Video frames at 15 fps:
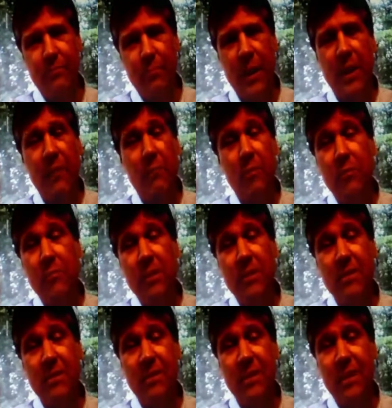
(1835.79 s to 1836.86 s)
Making
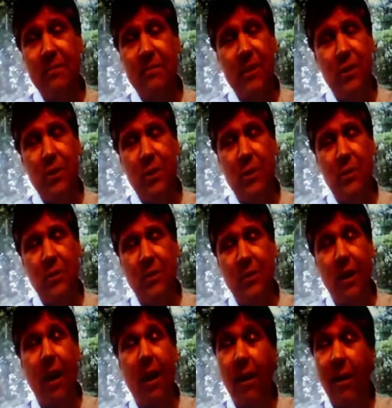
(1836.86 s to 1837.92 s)
movies and TV shows is
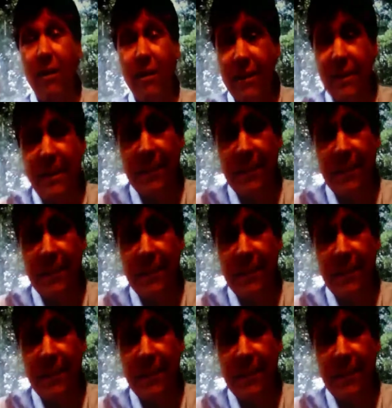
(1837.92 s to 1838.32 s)
hard.